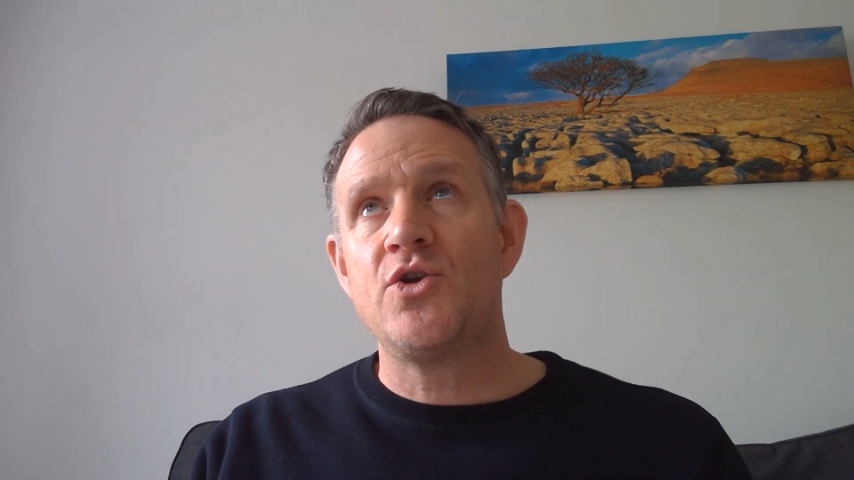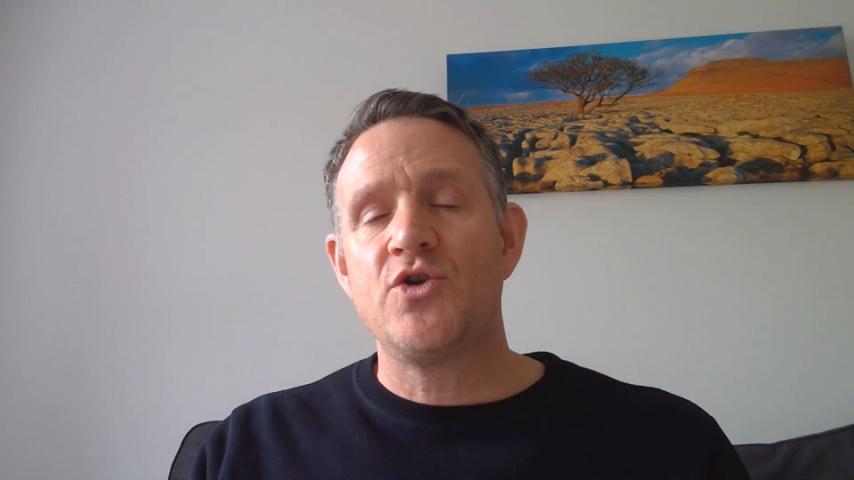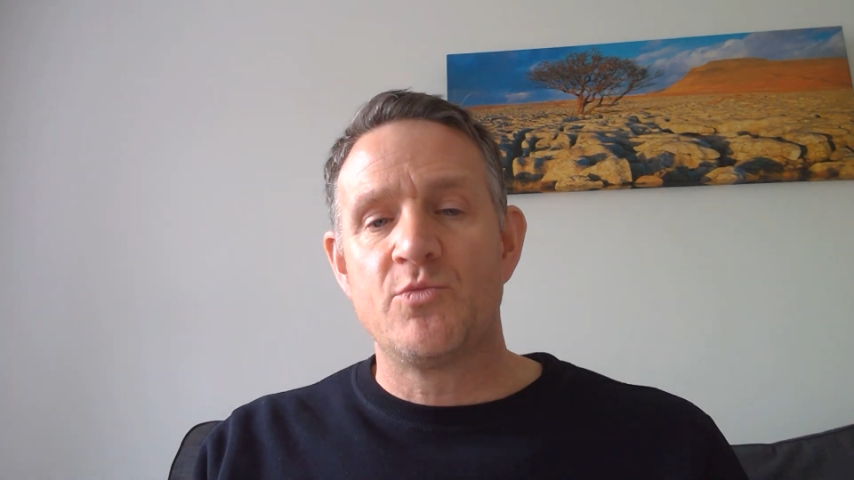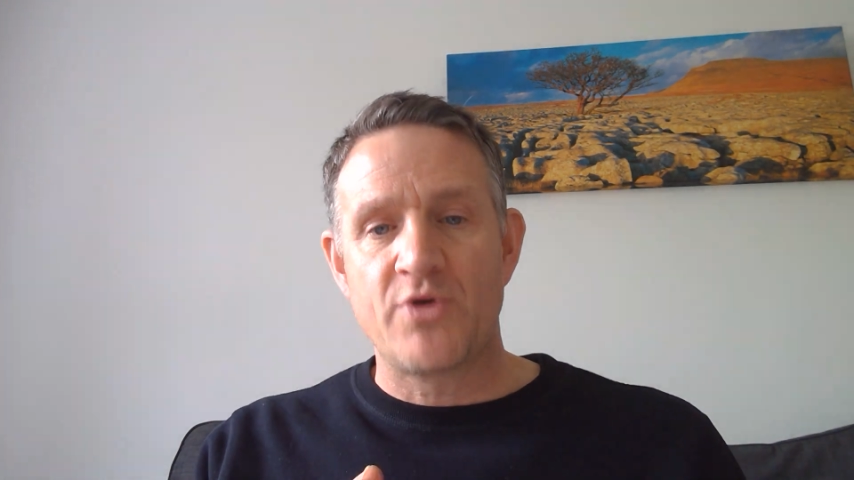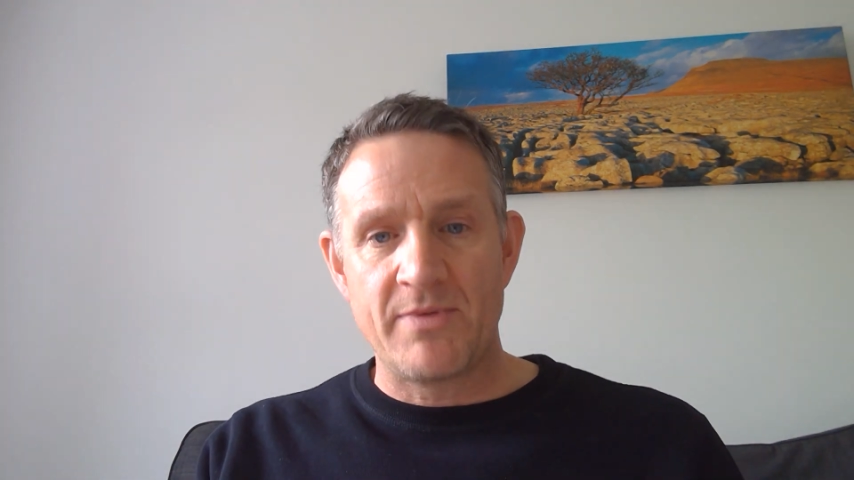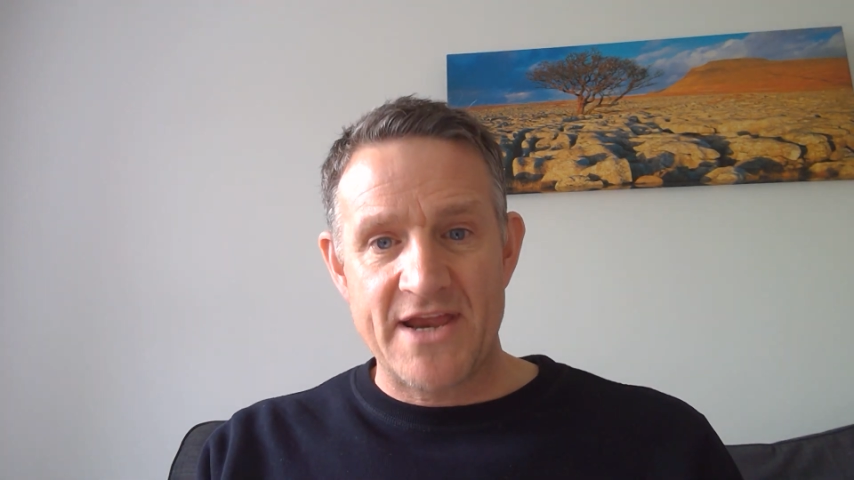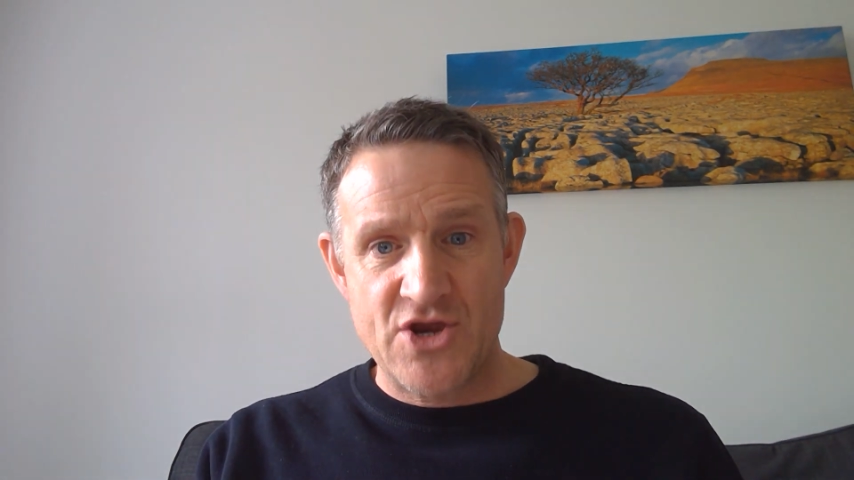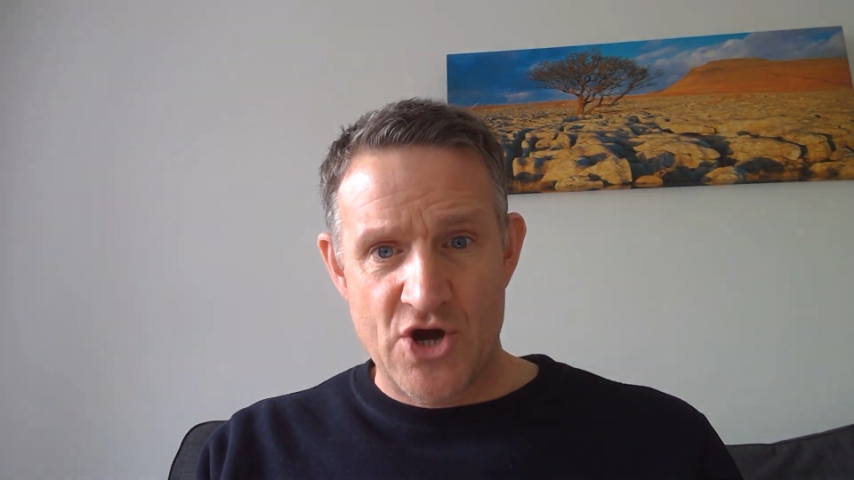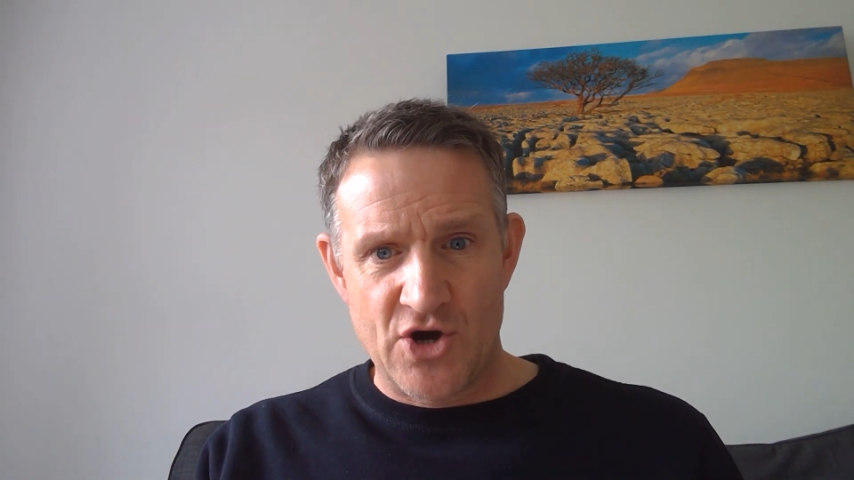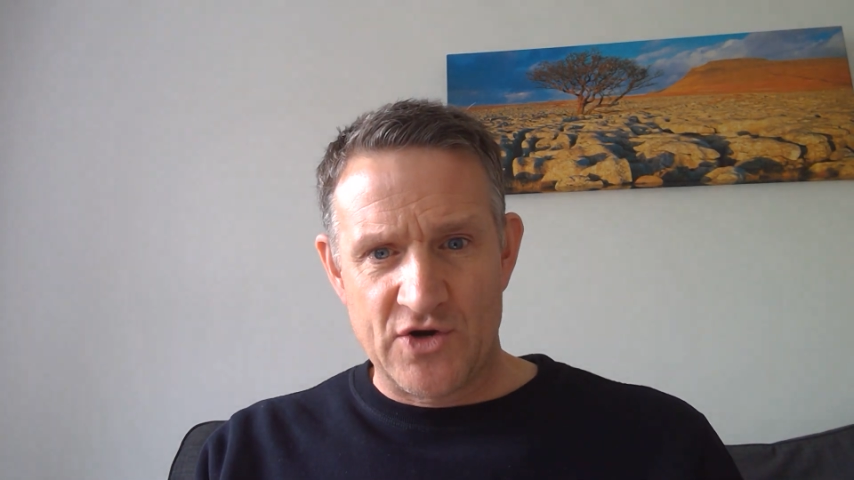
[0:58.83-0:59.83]
You'll probably
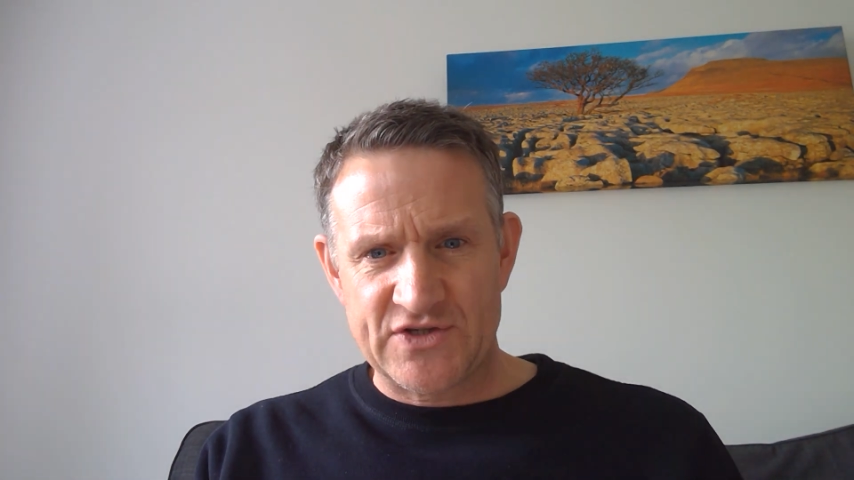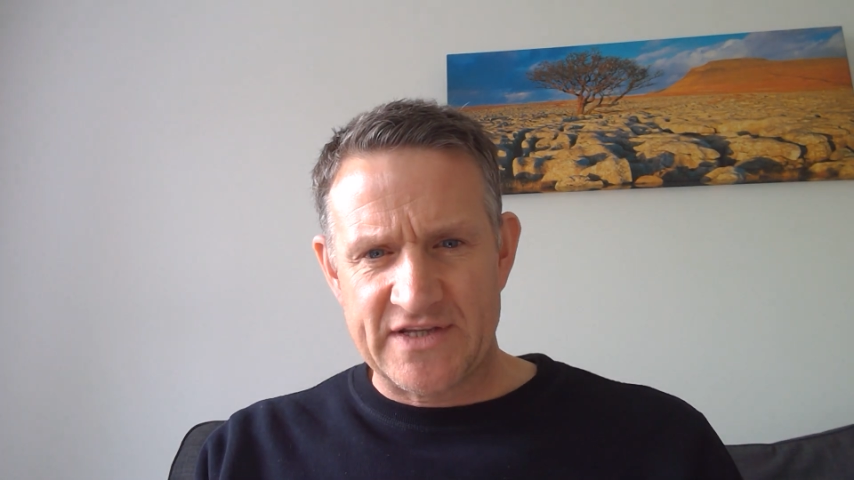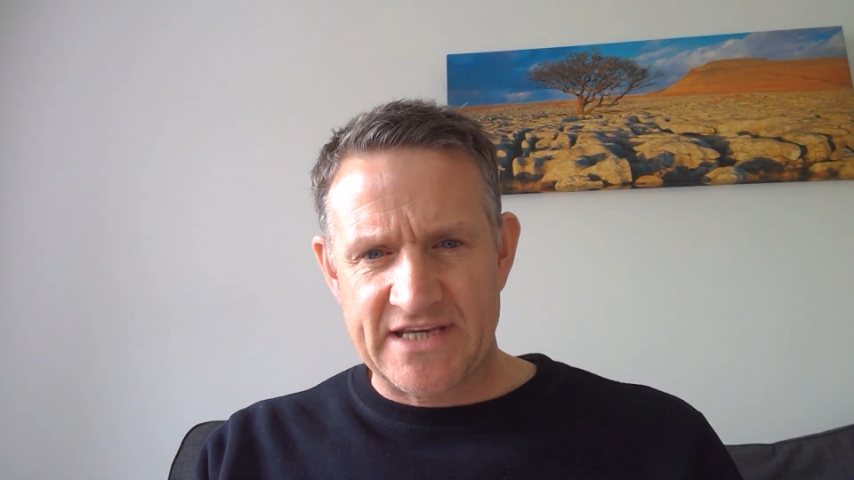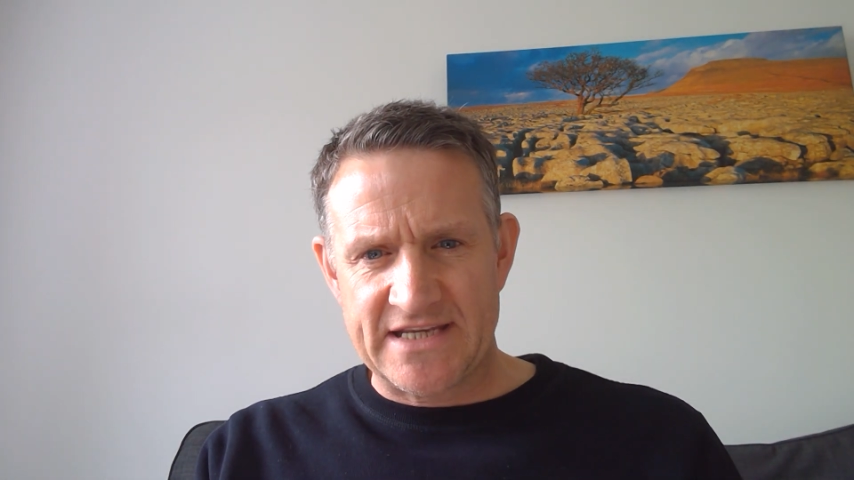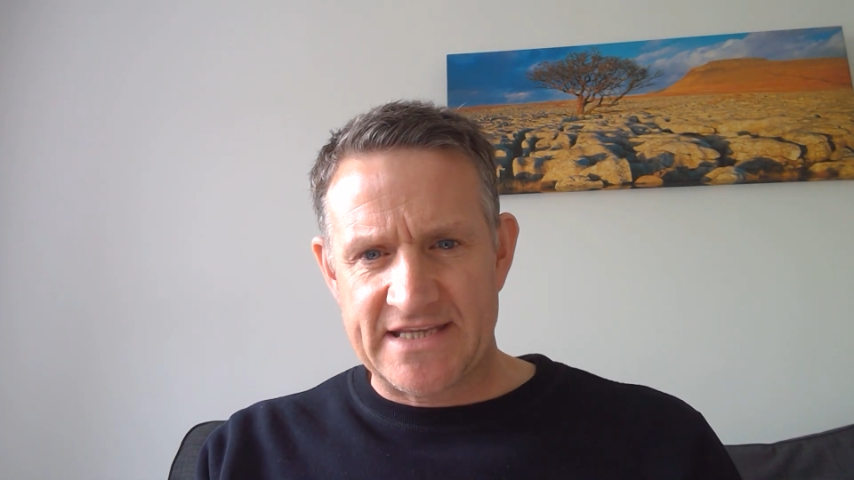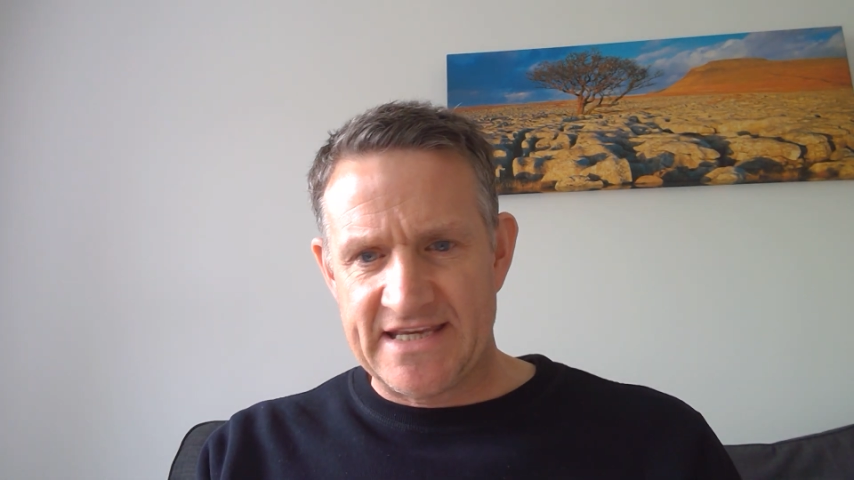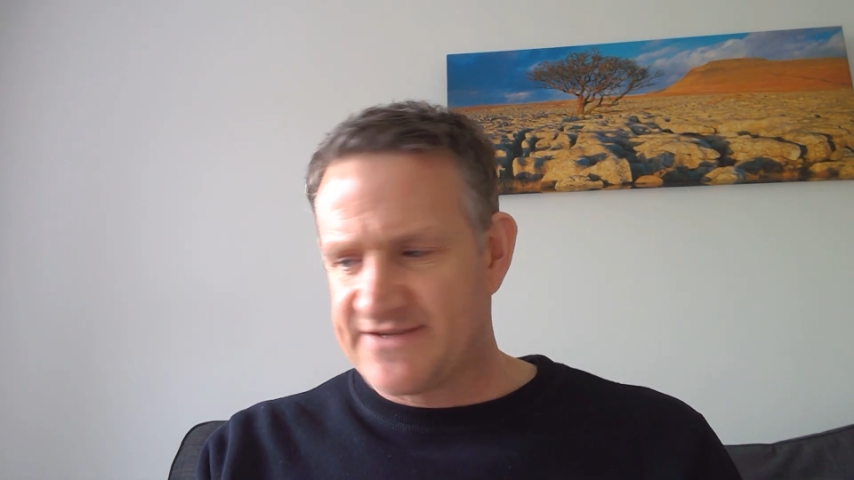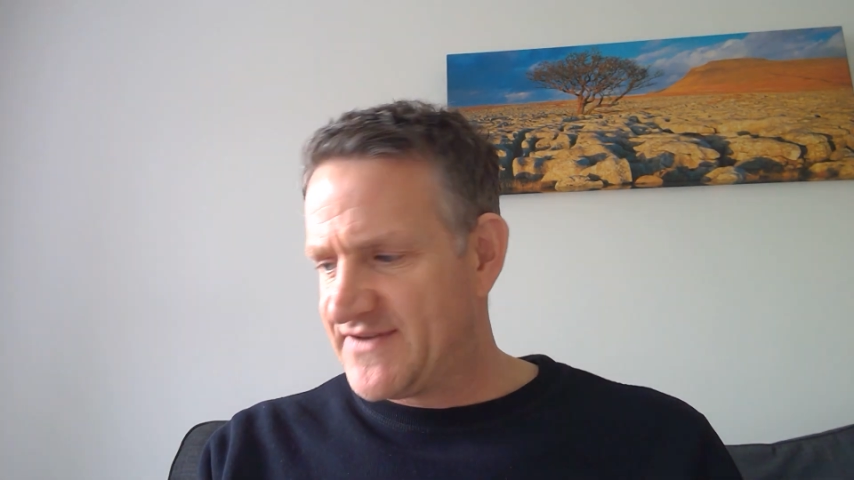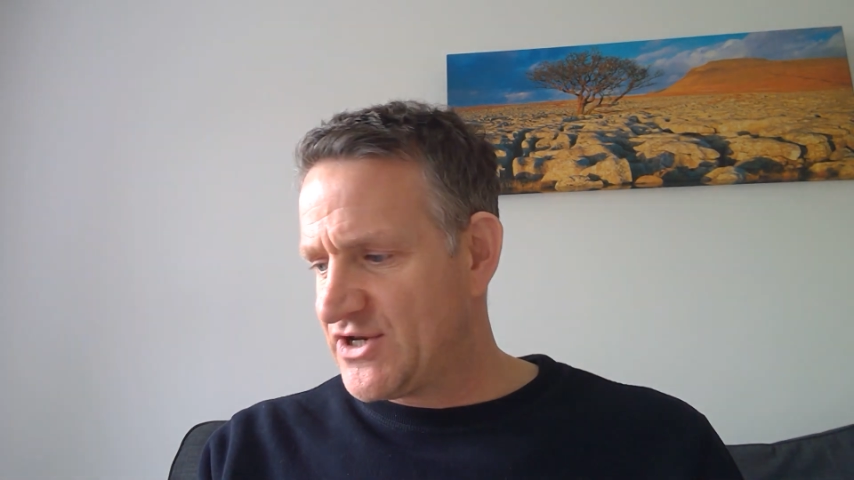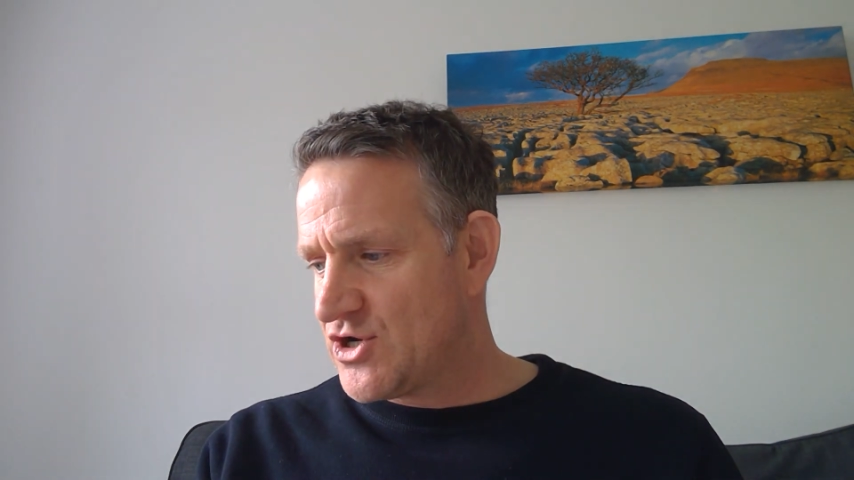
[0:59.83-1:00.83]
note that this
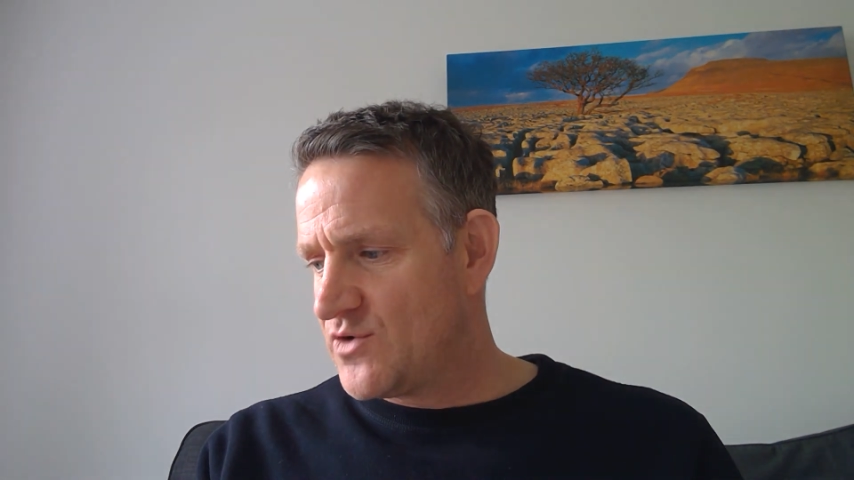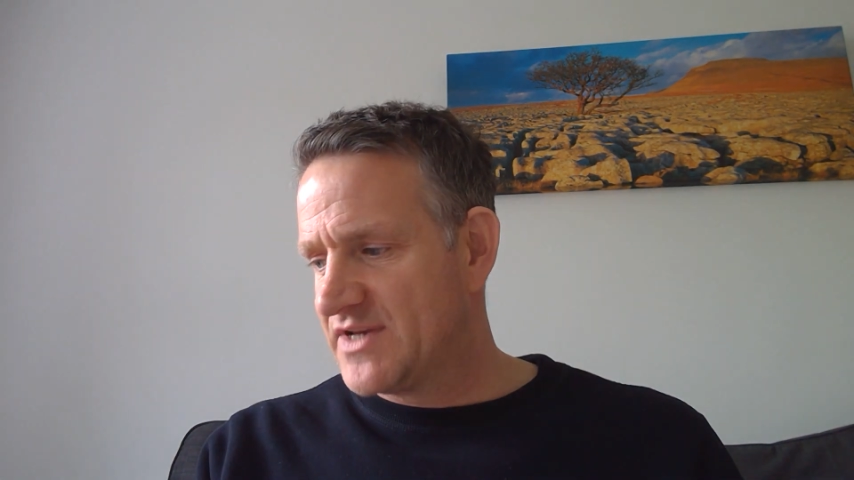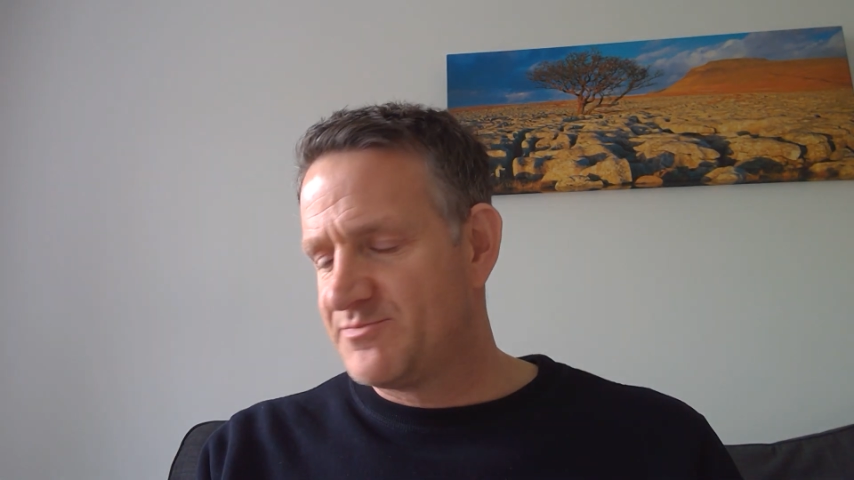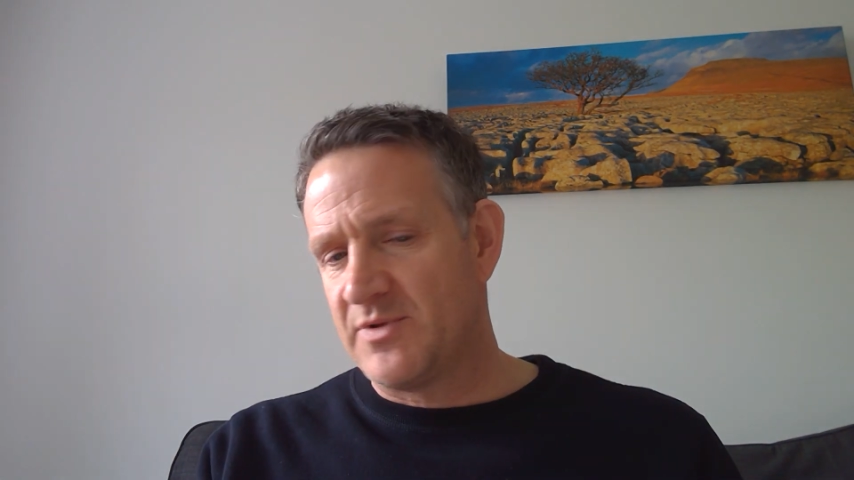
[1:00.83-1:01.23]
video